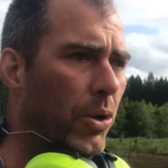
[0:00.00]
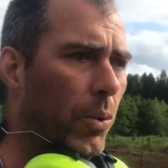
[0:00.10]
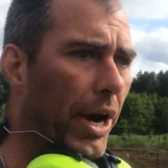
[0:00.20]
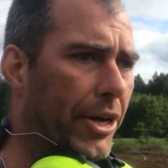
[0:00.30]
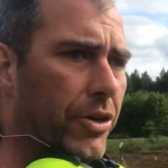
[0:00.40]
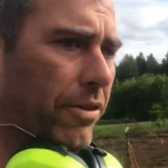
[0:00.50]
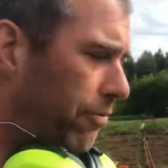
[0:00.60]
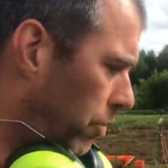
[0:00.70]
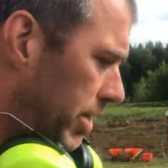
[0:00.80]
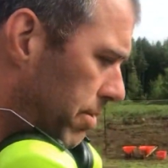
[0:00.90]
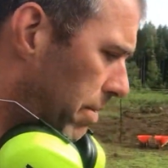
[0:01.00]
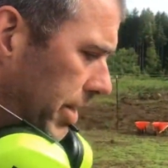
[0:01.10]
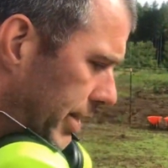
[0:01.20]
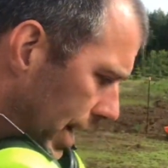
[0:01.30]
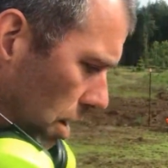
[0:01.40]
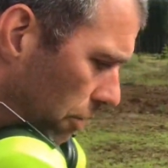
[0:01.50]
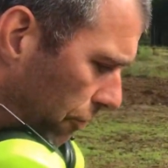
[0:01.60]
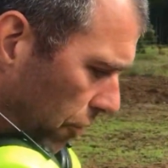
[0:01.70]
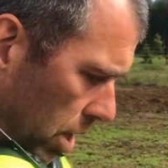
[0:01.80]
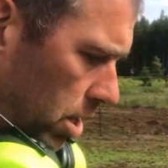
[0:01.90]
where I couldn't afford to eat
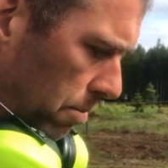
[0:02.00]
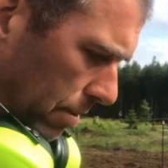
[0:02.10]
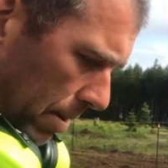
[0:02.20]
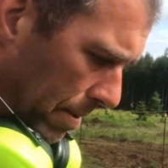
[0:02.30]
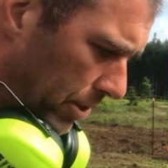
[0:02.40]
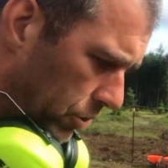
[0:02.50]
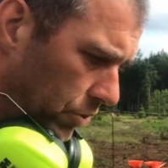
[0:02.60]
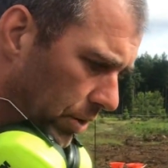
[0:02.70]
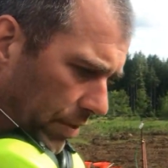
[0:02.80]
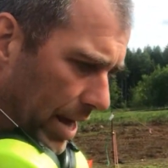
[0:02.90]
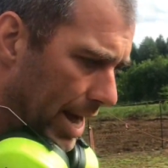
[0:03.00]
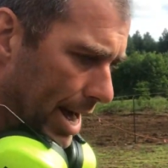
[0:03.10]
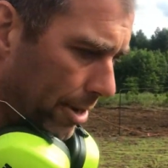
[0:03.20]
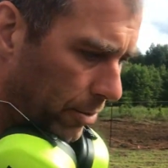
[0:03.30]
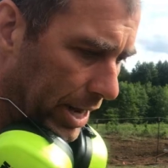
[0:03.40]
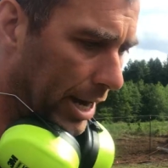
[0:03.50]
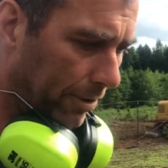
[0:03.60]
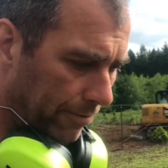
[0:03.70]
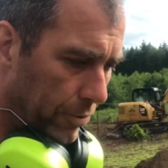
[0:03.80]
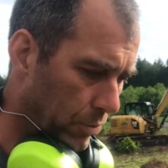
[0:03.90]
myself, but I made sure that they had organic
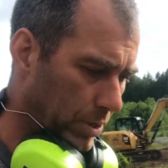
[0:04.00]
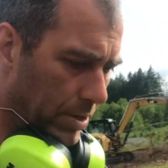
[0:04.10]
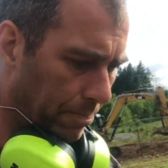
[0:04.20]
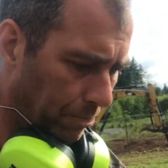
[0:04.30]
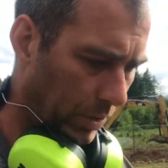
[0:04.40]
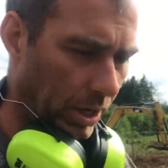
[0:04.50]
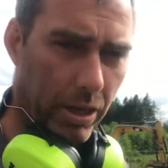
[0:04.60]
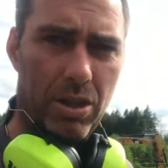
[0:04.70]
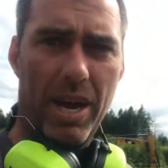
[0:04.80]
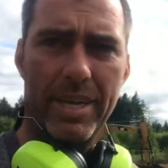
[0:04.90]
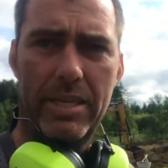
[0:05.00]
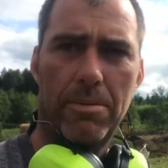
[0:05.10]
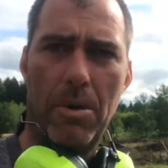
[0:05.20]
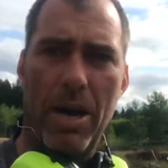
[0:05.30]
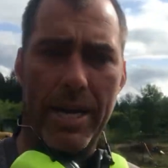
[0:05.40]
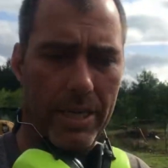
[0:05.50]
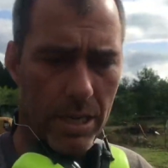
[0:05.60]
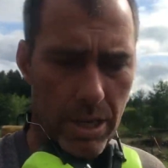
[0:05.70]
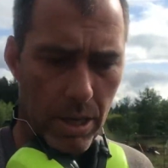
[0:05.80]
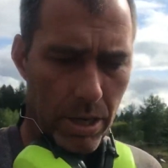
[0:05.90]
food. A client of mine
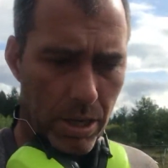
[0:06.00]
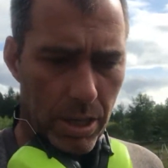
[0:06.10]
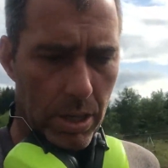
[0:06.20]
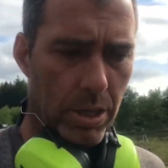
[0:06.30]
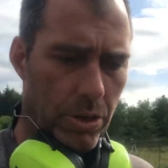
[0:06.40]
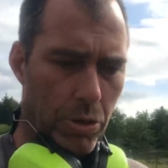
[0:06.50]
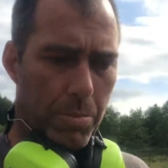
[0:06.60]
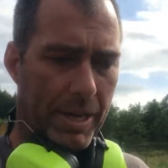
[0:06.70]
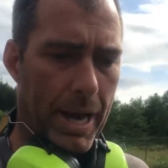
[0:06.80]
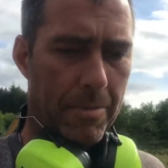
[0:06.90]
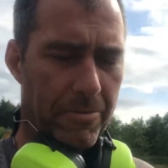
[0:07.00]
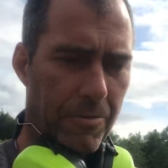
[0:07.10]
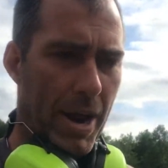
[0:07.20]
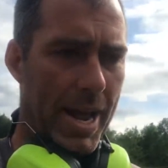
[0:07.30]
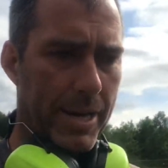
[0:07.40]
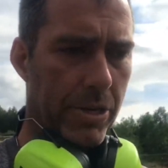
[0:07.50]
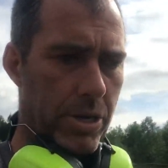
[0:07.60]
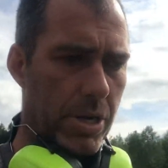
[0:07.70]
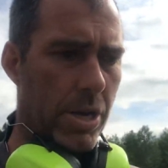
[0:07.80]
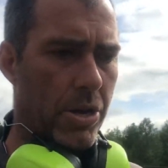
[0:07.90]
who became a friend
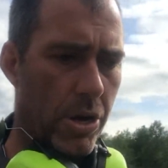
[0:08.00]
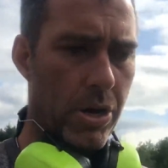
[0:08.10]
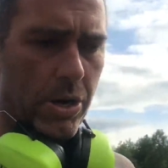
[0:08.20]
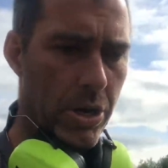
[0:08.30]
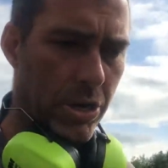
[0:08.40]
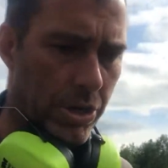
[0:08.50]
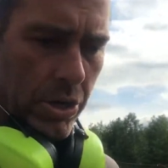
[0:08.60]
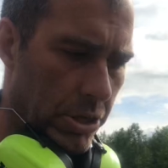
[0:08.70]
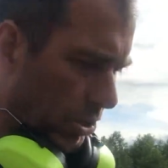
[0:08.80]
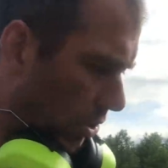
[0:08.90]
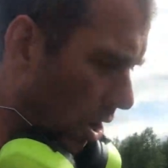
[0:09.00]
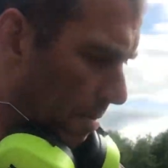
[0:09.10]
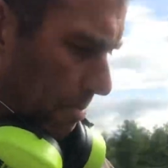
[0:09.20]
taught